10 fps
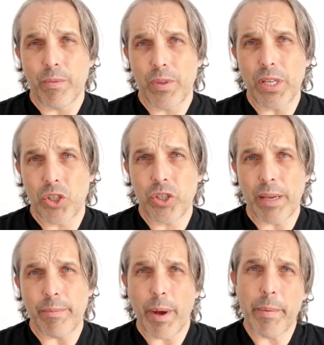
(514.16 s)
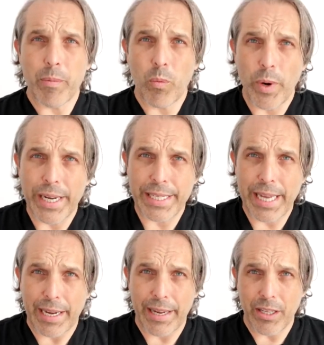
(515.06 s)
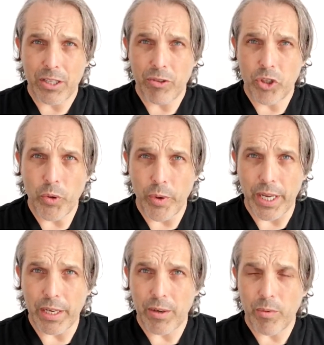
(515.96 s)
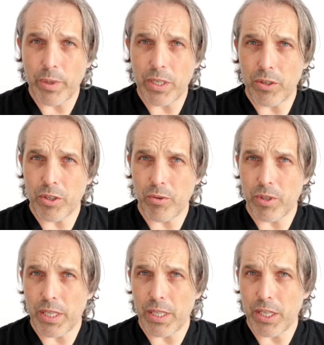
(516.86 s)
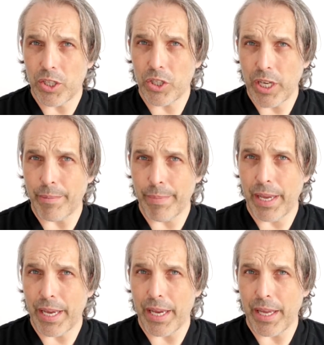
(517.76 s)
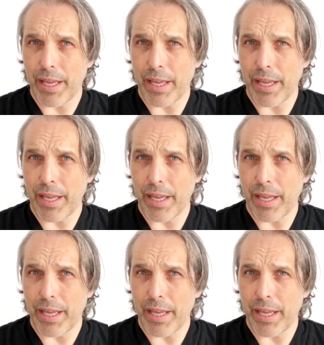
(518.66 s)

this shape, I mean, what exactly are you doing when you're using this shape here?